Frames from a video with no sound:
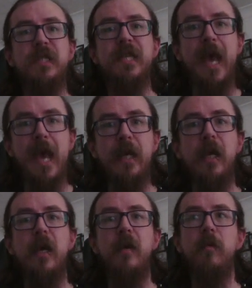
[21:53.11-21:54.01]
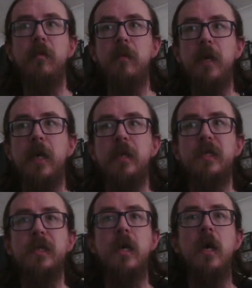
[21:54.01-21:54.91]
10
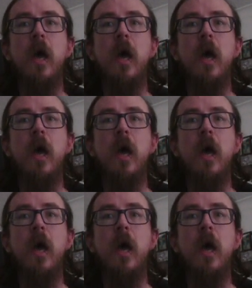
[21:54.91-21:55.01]
minutes,